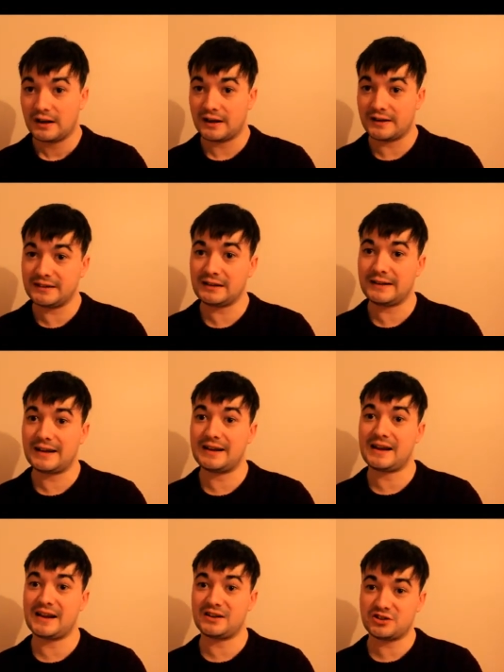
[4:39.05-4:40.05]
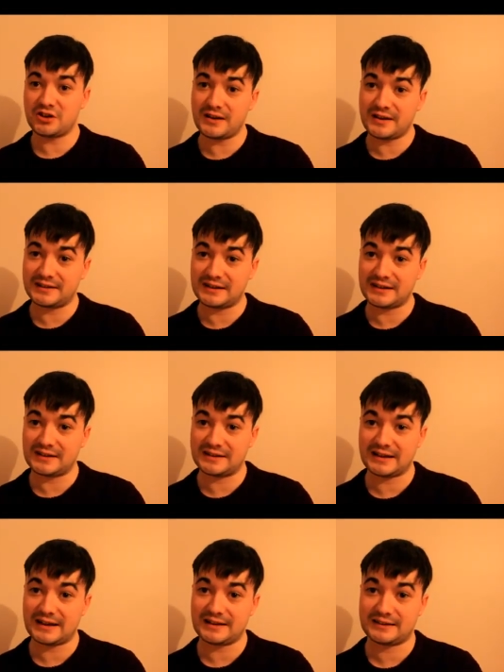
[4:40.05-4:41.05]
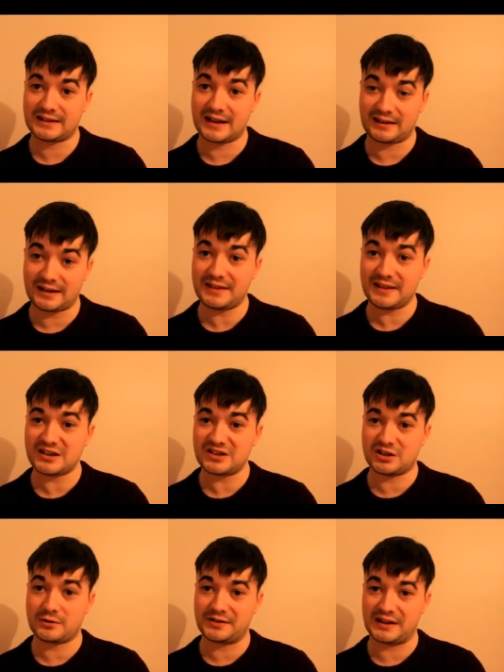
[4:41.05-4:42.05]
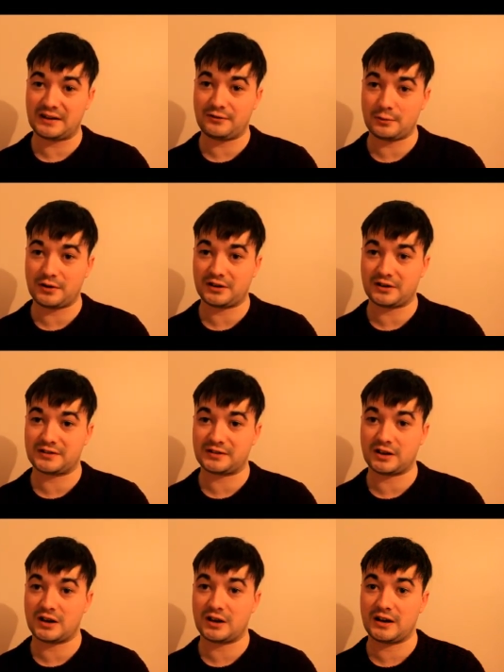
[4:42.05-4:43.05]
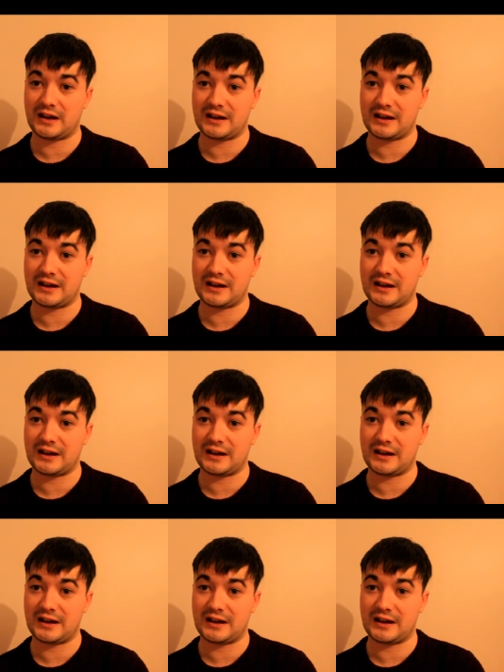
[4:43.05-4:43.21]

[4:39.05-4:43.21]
until then, I enjoyed Insidious: The Last King. I think you should go see it if you want a good scare.